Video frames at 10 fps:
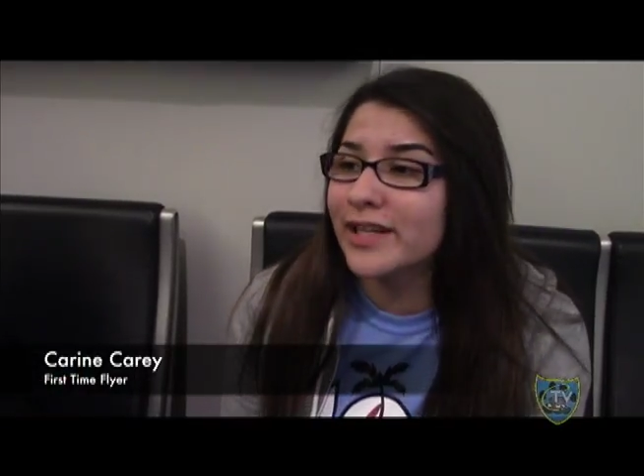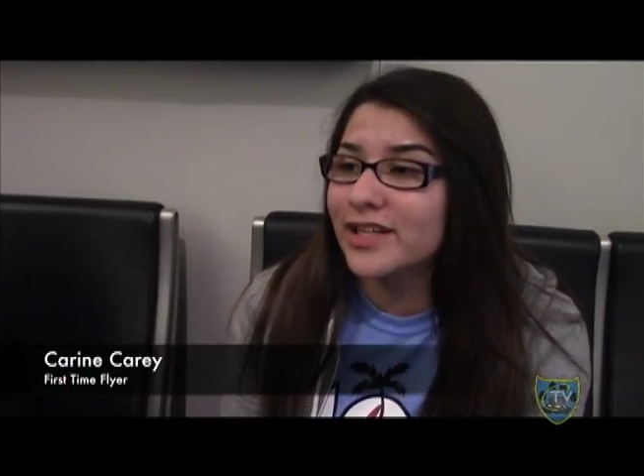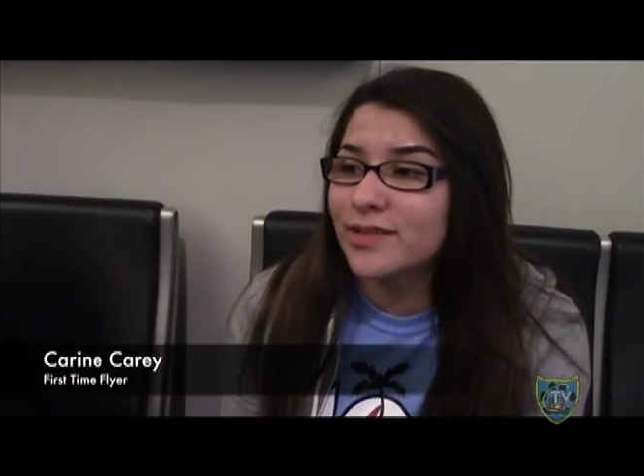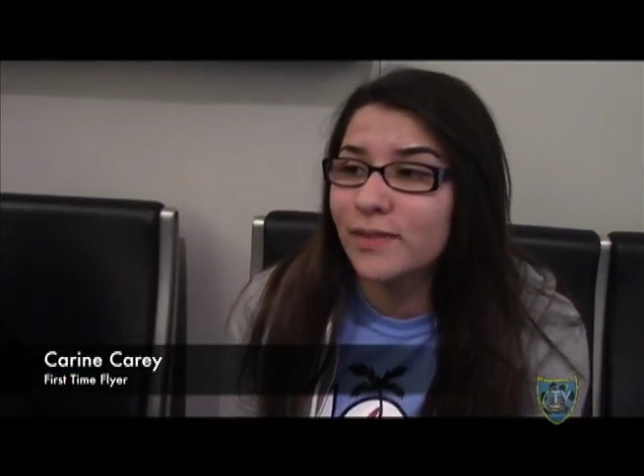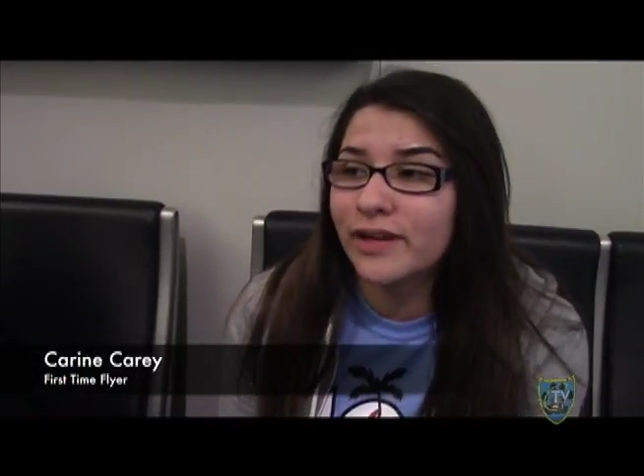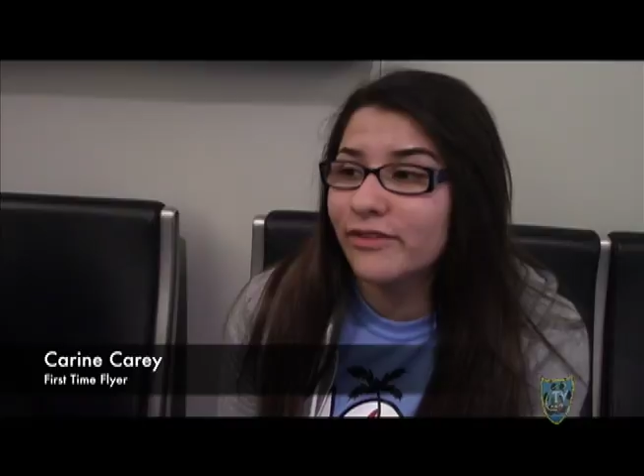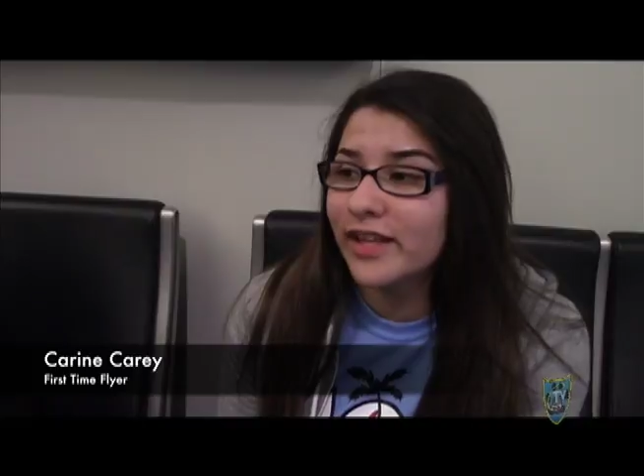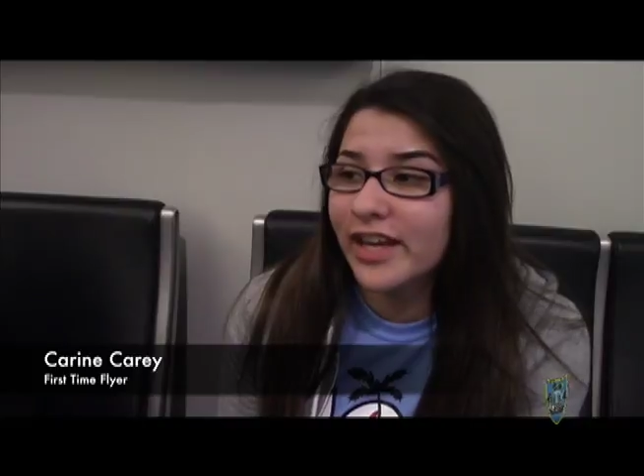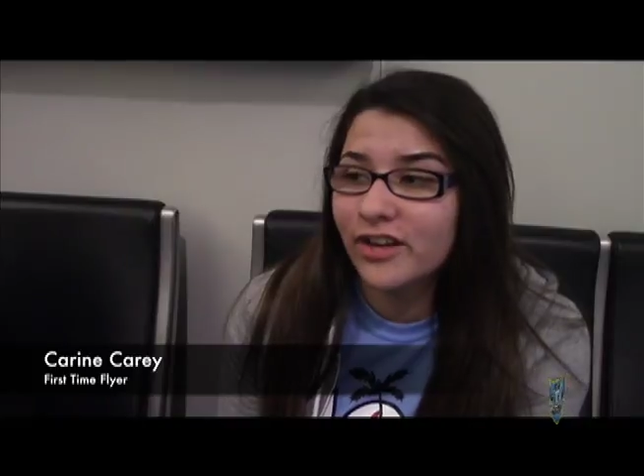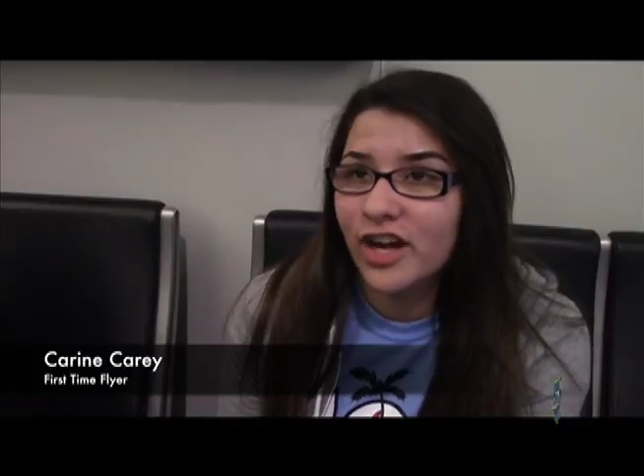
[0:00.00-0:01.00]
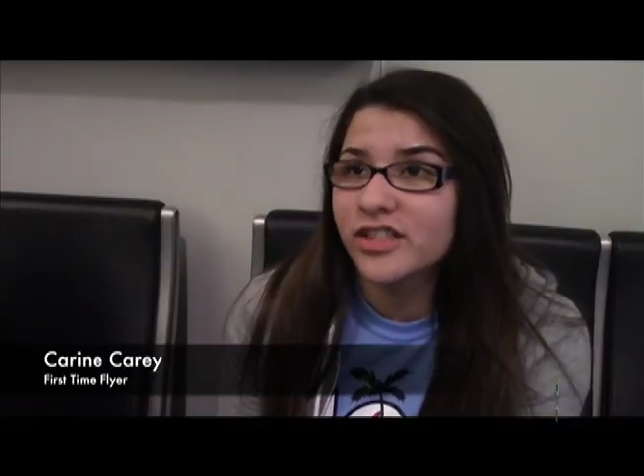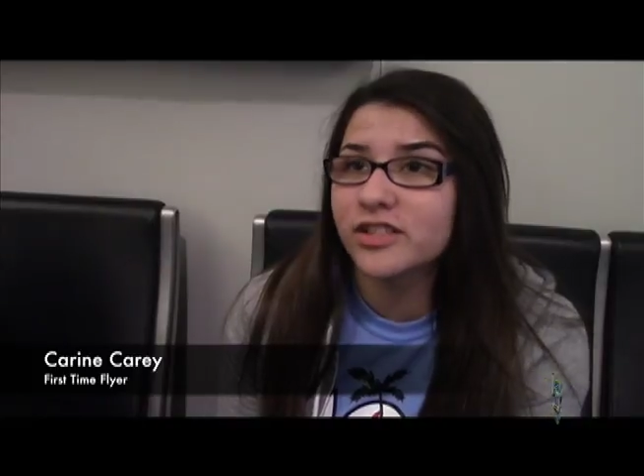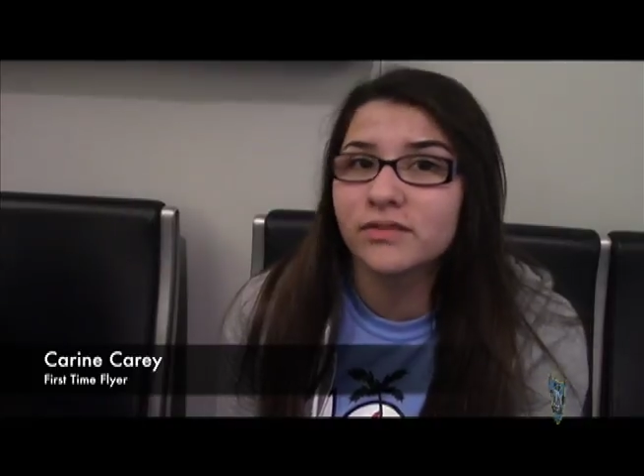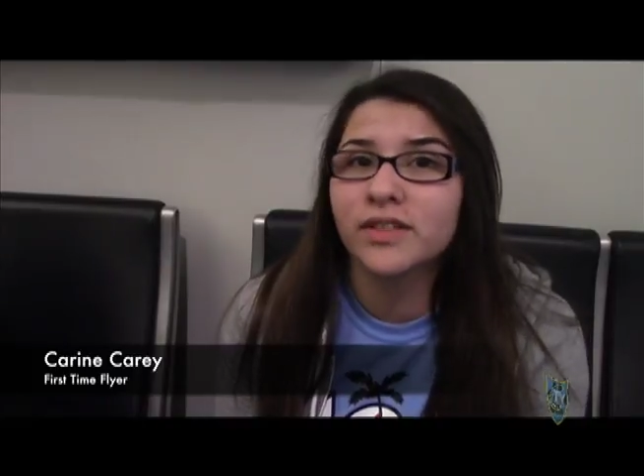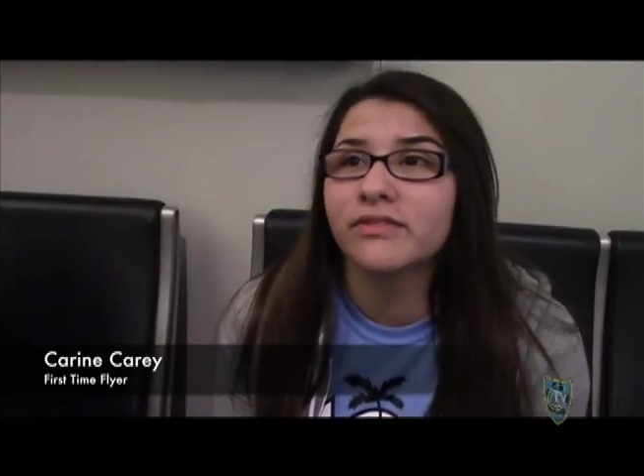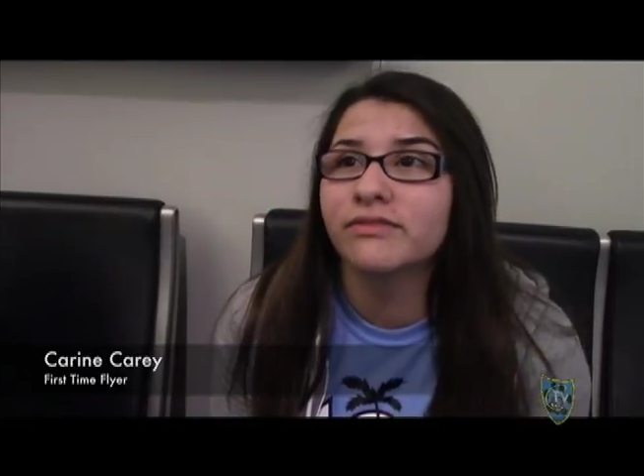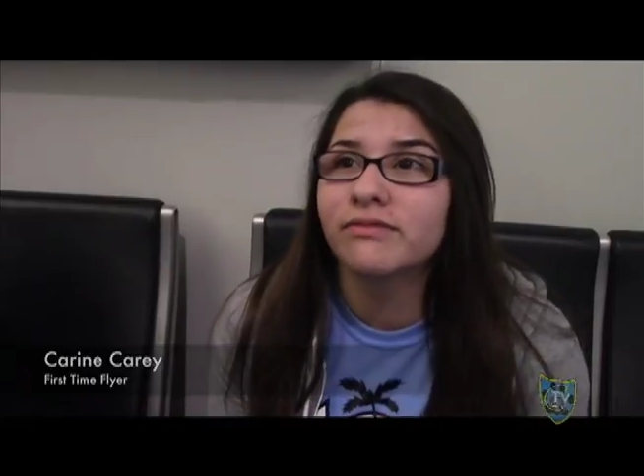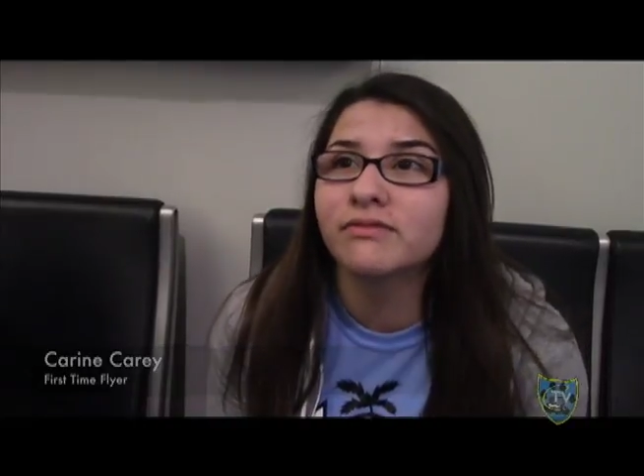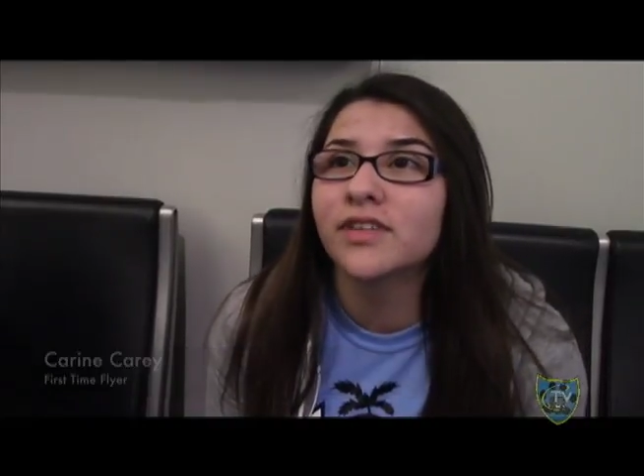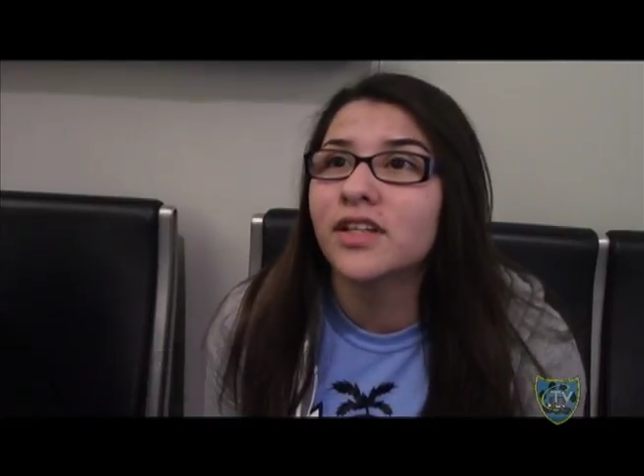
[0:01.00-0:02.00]
because I'm what if it like crashes? What if,
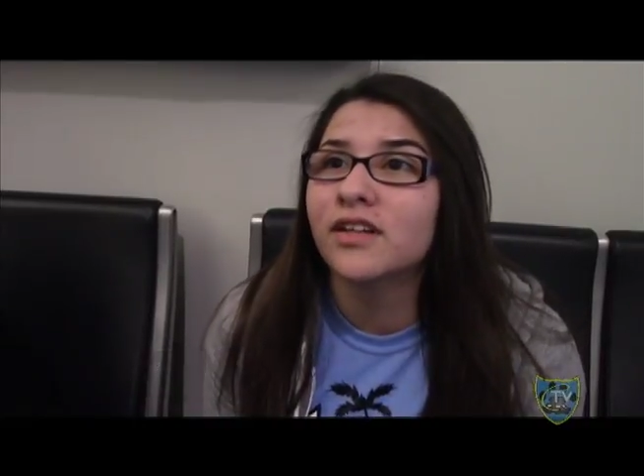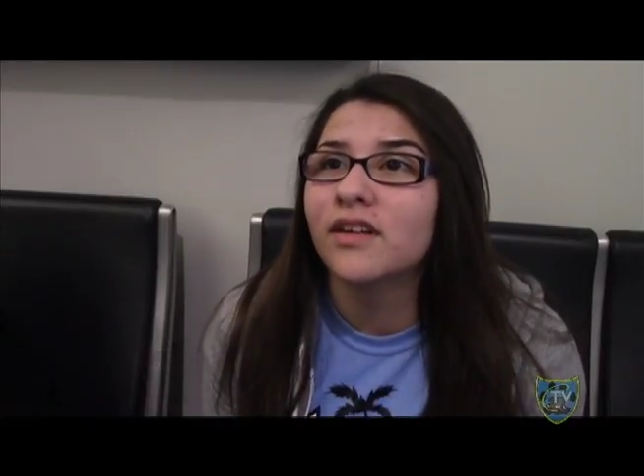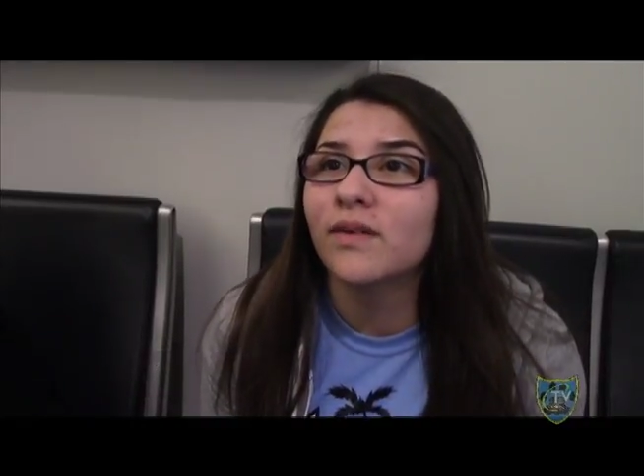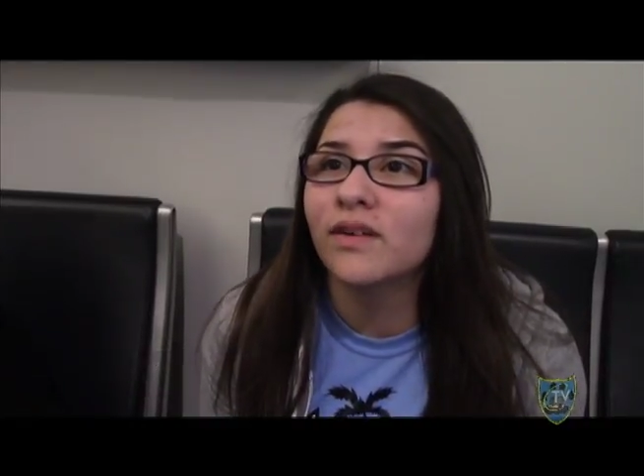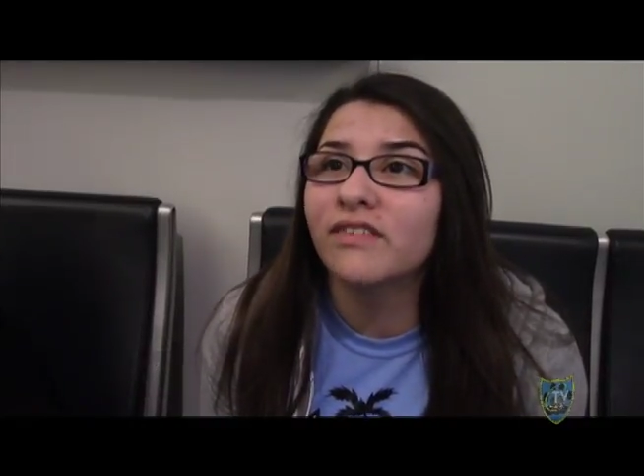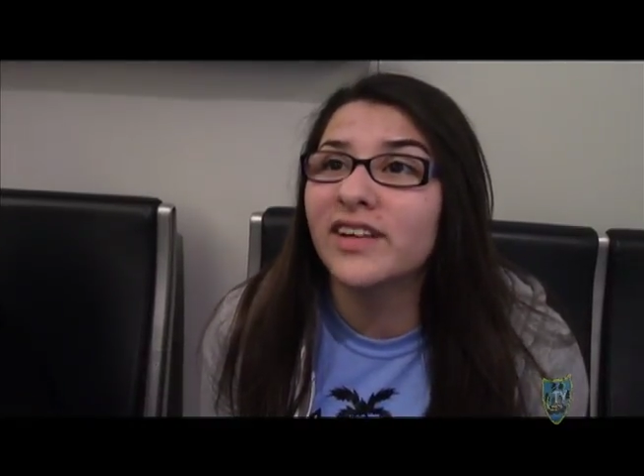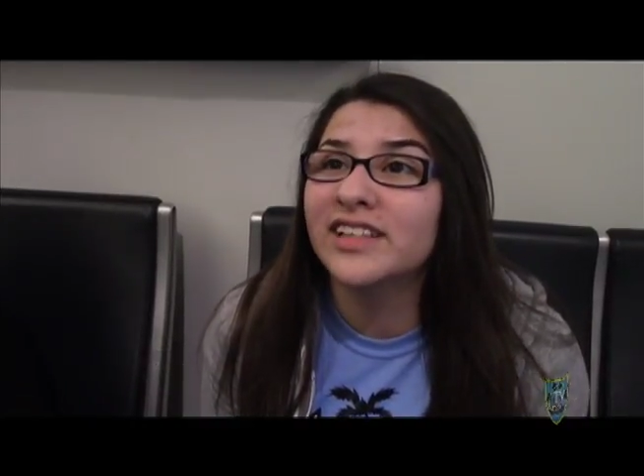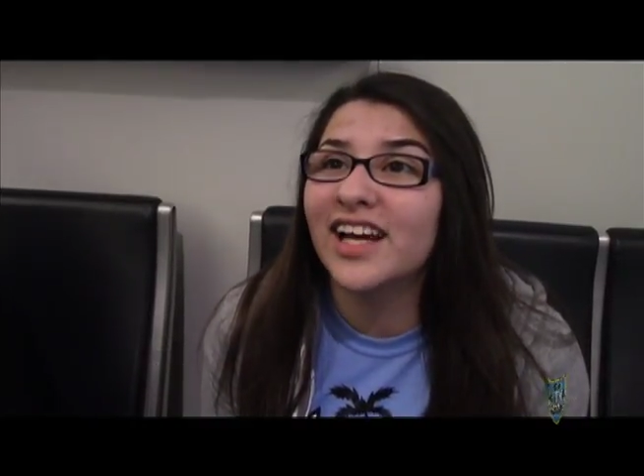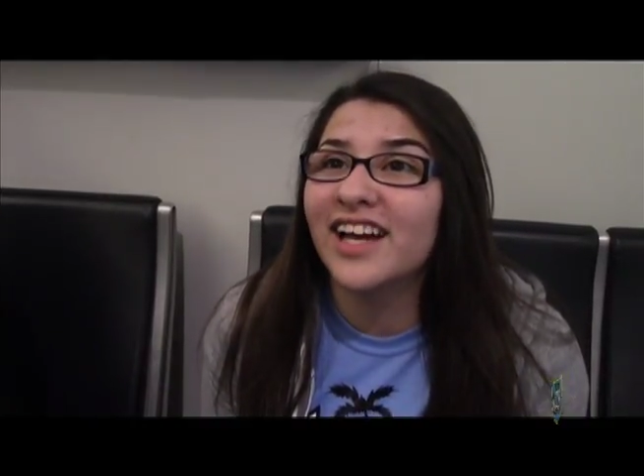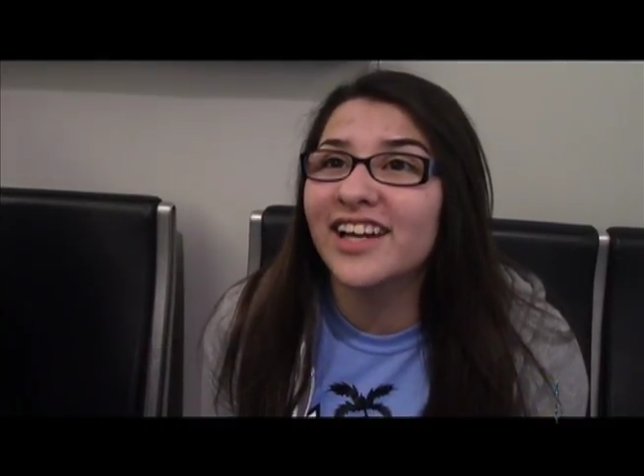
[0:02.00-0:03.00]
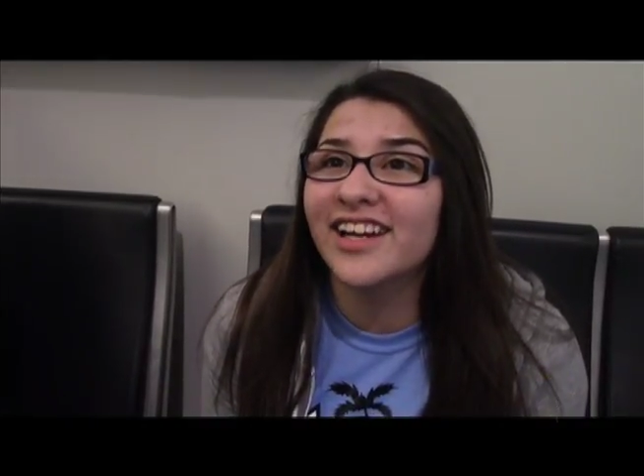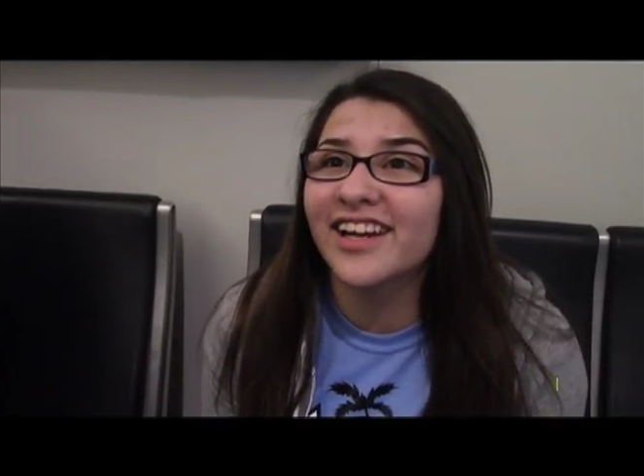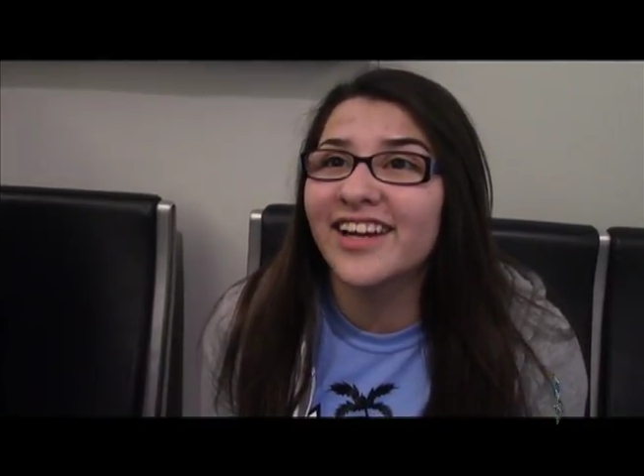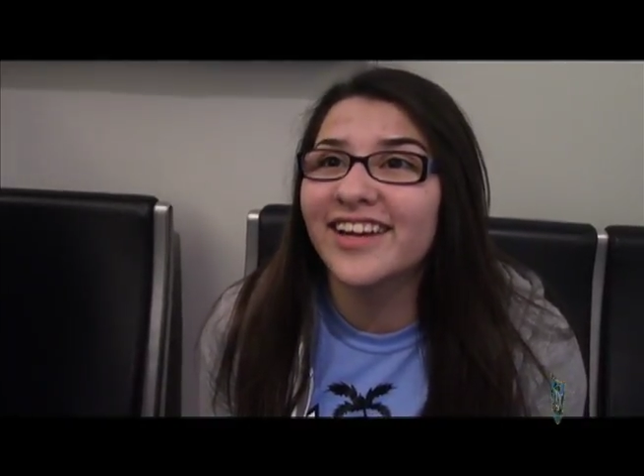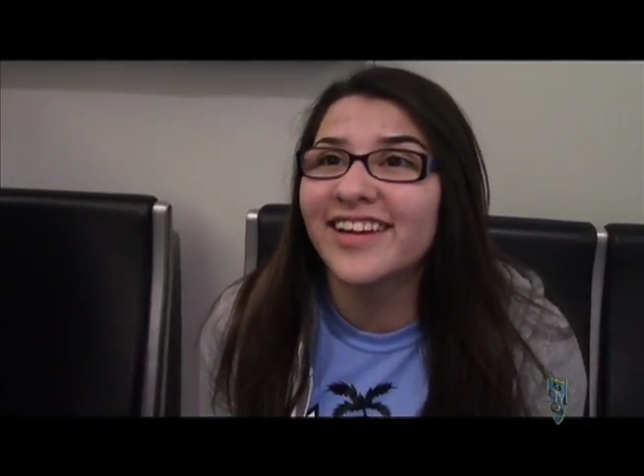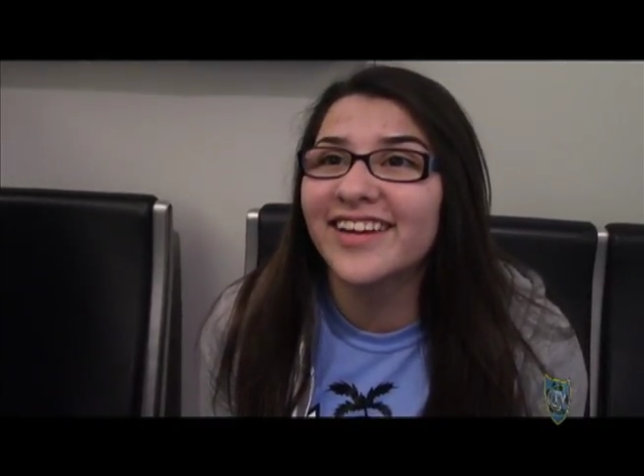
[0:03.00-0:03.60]
here, like, what if, I die today?